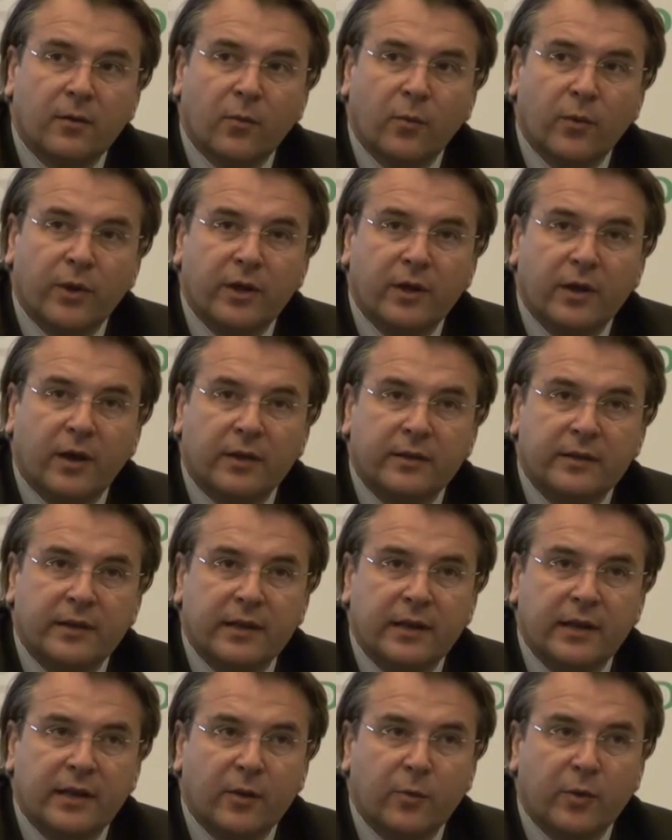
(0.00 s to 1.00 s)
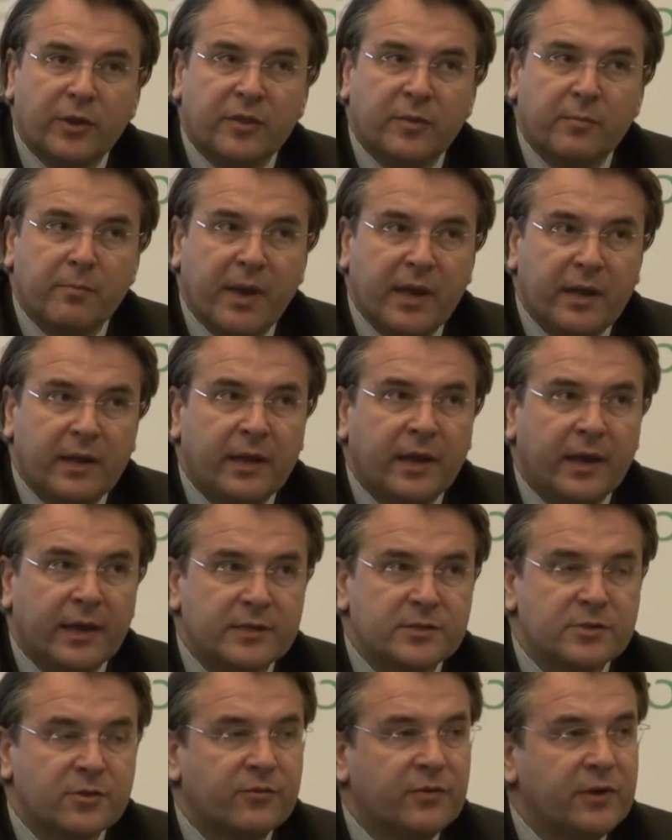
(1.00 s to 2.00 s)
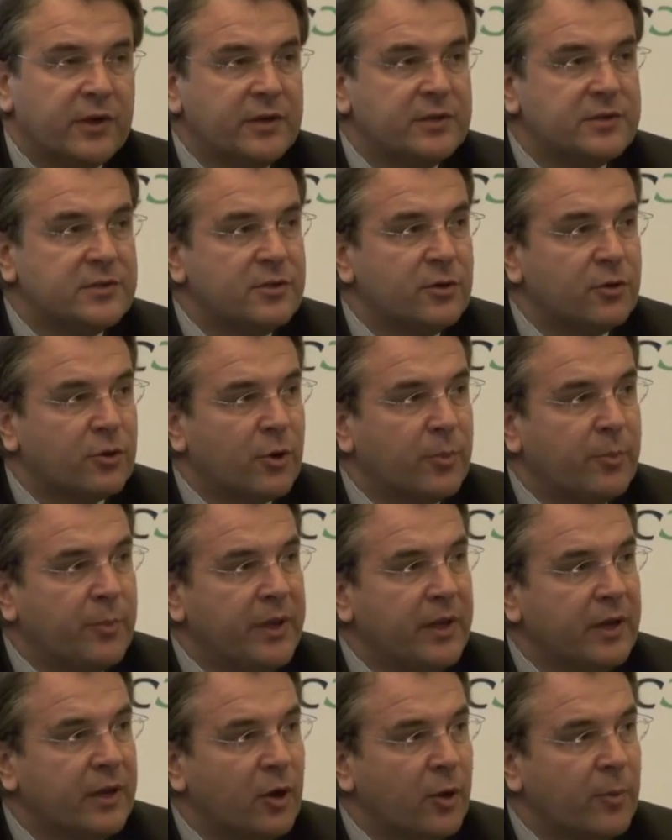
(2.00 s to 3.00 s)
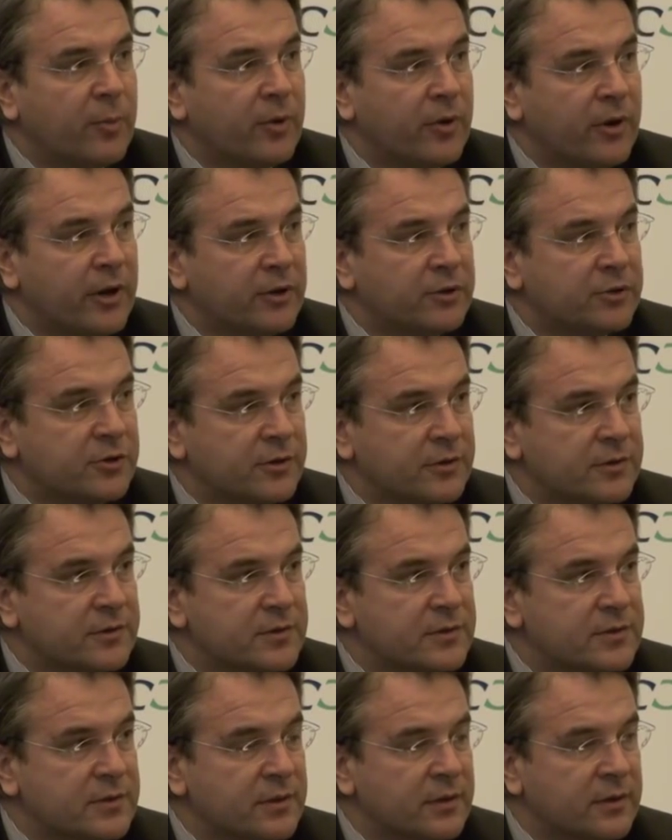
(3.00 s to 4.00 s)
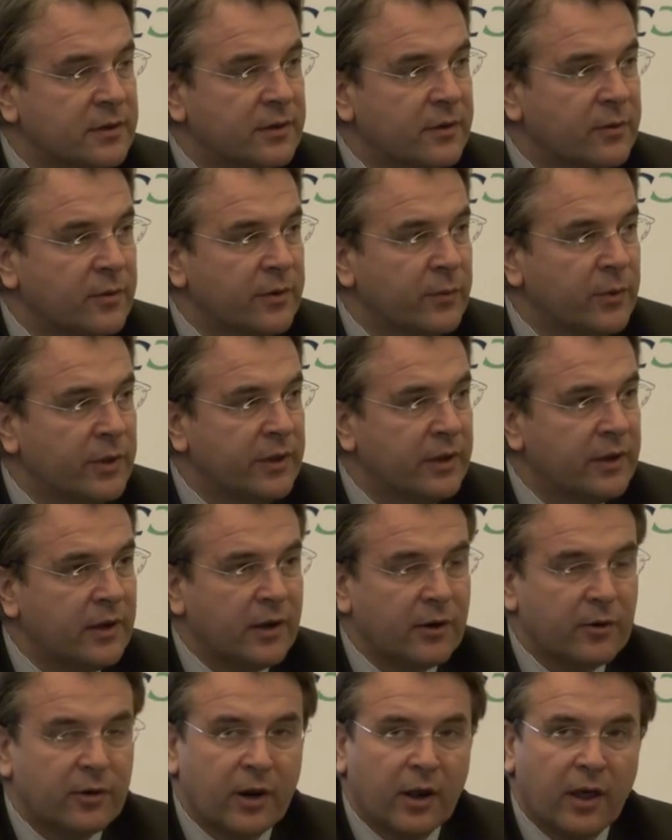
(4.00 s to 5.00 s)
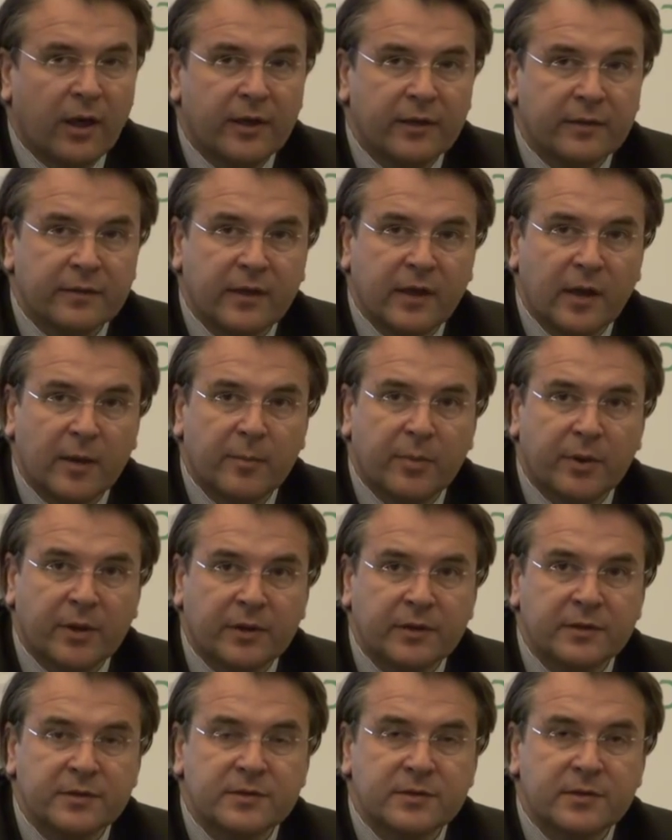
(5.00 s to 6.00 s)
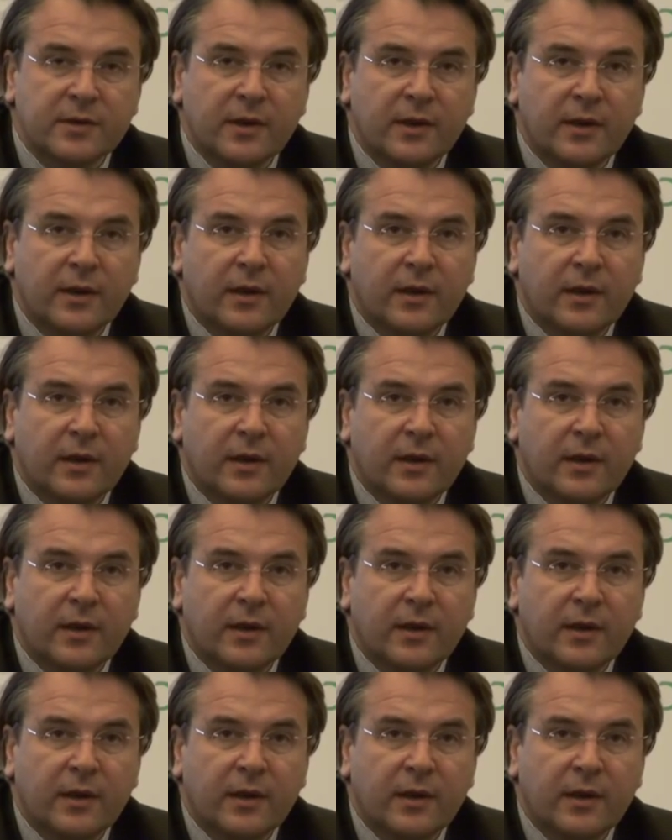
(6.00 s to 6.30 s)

We are dealing with many heads of East European operations uh, within our client companies.